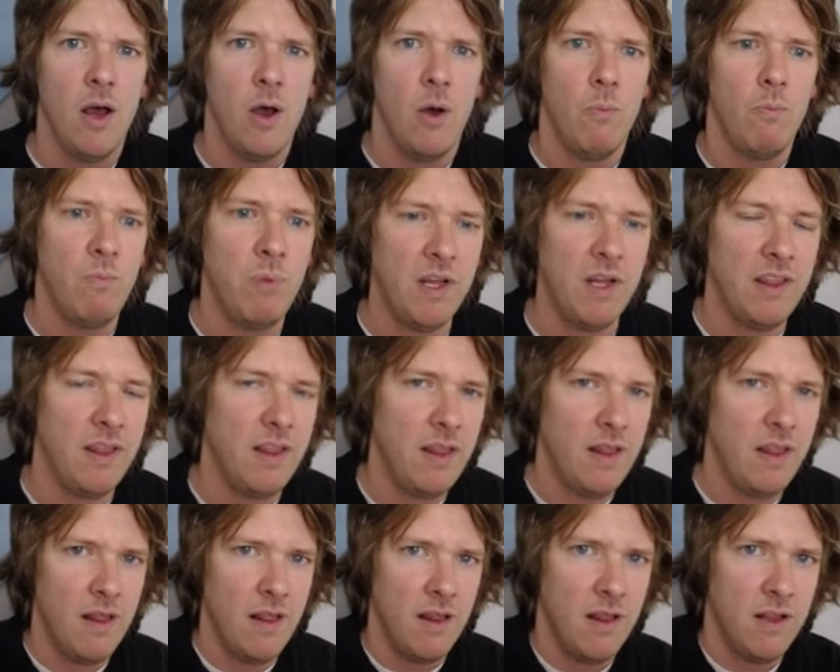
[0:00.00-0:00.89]
But
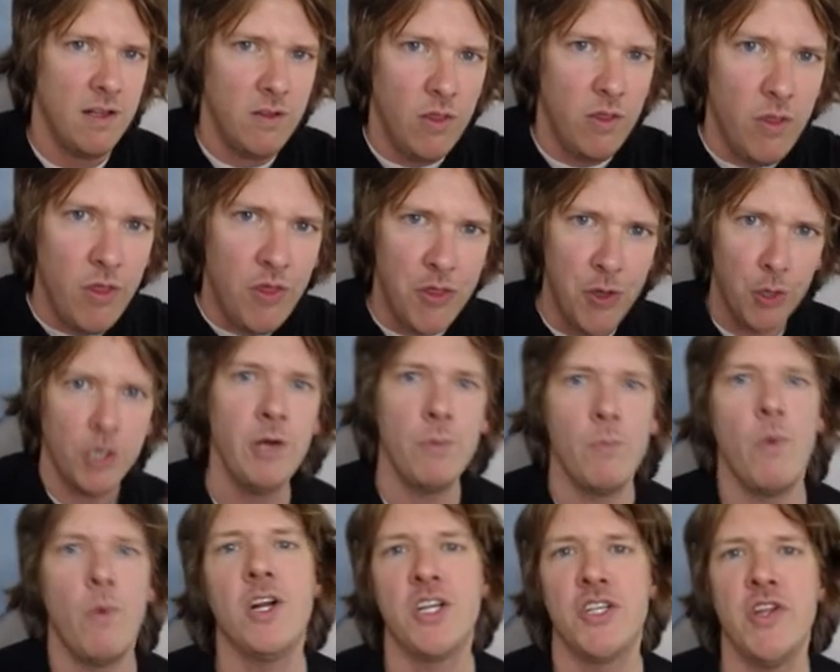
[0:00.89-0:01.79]
Thurgood
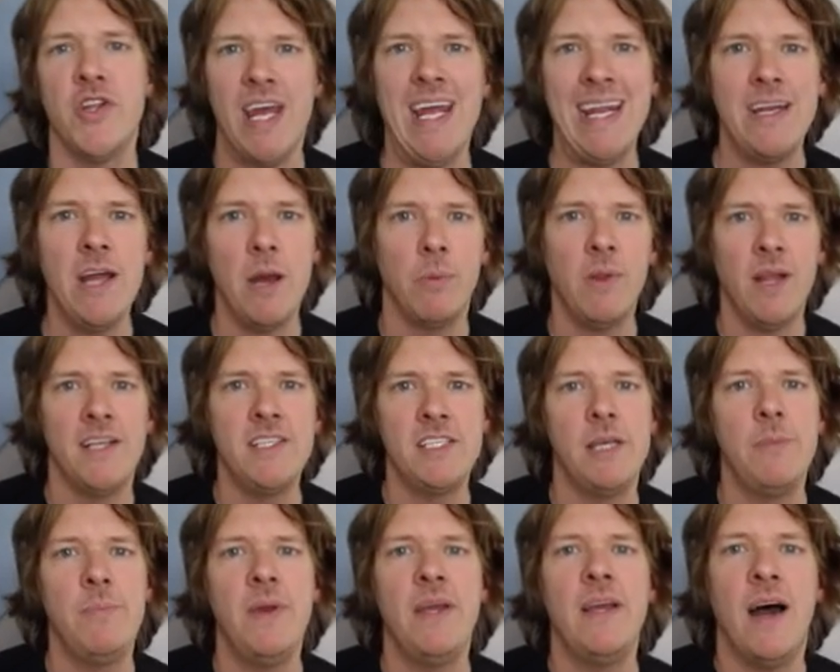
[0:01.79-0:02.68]
Marshall and the
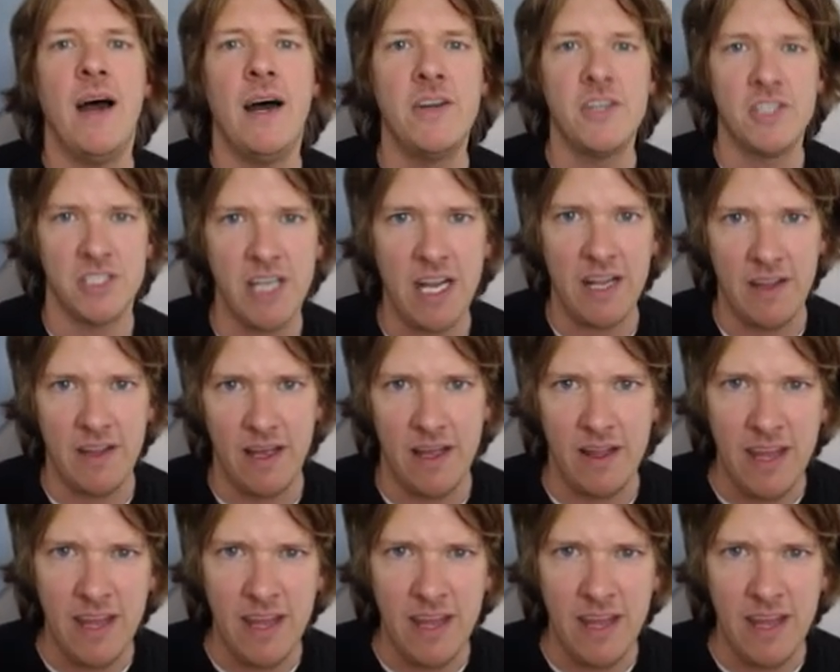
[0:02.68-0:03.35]
NAACP understand that.